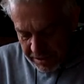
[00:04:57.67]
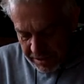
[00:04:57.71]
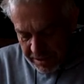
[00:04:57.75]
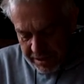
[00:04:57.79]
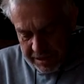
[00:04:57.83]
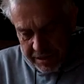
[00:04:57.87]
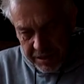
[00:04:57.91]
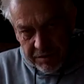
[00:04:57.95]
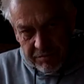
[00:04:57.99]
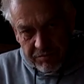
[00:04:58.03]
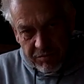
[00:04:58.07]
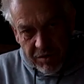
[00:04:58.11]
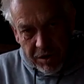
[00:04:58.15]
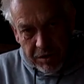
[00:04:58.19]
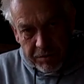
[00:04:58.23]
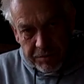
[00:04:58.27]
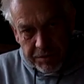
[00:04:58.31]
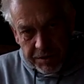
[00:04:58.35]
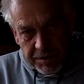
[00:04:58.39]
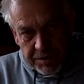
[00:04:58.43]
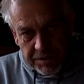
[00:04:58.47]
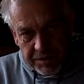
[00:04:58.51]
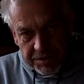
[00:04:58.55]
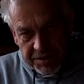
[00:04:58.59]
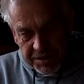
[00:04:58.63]
a
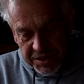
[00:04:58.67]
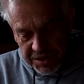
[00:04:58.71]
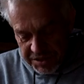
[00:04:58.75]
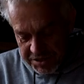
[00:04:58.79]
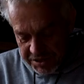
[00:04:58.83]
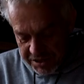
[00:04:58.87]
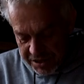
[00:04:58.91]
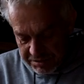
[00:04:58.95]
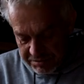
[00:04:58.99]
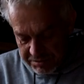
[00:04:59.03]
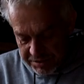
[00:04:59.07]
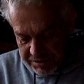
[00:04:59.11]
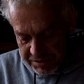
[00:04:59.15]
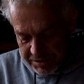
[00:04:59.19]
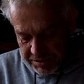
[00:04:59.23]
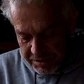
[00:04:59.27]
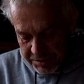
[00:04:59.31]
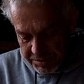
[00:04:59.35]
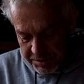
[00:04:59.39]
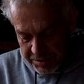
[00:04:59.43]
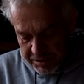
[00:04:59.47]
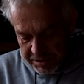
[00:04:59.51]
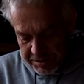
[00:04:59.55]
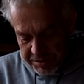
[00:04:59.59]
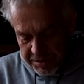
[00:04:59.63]
rodent deterrent
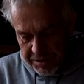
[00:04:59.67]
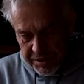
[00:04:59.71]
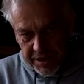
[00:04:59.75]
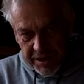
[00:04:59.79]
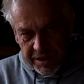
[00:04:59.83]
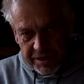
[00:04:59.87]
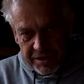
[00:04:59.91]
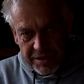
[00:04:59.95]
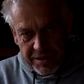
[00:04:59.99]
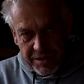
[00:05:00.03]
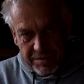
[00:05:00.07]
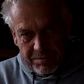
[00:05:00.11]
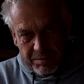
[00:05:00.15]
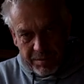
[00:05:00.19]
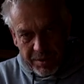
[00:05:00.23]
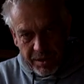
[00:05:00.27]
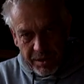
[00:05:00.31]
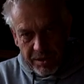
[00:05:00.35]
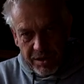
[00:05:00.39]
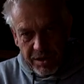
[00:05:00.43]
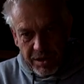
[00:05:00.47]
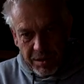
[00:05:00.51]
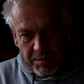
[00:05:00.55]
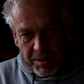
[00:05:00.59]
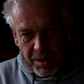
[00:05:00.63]
and things like that. You can
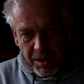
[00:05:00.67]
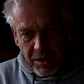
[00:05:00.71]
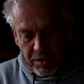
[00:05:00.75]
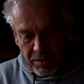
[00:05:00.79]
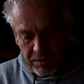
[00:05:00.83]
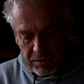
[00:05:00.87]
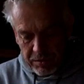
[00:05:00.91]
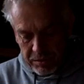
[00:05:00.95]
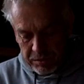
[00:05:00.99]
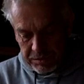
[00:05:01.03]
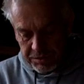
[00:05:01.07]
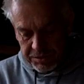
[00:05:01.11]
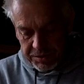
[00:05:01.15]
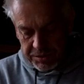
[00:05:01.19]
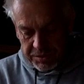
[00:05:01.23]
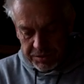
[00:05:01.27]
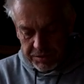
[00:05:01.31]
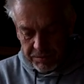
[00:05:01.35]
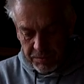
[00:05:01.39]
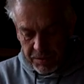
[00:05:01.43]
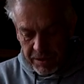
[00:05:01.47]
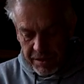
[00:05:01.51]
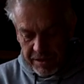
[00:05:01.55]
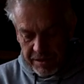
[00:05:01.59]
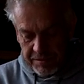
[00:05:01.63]
block up holes
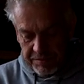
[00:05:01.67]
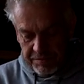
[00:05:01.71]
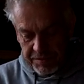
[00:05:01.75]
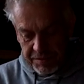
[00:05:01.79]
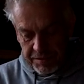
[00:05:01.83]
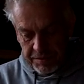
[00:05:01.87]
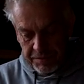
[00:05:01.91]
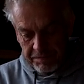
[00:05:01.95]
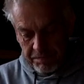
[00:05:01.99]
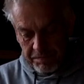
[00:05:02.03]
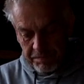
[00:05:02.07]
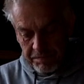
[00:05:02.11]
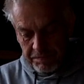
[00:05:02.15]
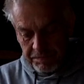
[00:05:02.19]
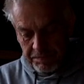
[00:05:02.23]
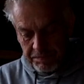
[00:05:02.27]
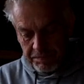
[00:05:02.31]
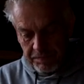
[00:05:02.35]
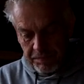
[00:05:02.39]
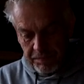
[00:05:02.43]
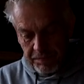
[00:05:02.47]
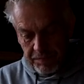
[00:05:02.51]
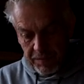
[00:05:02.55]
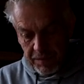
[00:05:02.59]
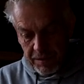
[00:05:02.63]
and what have you.
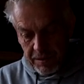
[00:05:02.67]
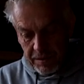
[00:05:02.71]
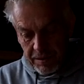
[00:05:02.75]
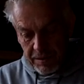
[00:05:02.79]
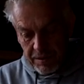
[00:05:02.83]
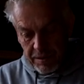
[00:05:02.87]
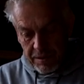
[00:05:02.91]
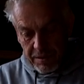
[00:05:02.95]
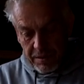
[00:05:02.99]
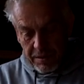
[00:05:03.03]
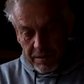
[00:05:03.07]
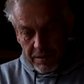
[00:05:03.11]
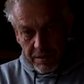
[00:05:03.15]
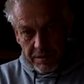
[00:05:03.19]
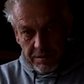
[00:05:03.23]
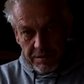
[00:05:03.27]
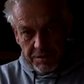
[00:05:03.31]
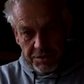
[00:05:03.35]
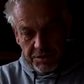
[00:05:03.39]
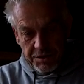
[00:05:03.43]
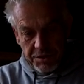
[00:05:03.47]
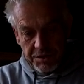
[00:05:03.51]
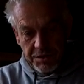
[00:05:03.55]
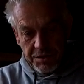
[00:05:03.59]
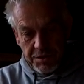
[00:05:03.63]
And
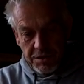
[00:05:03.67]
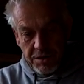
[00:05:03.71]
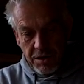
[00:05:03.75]
it's just a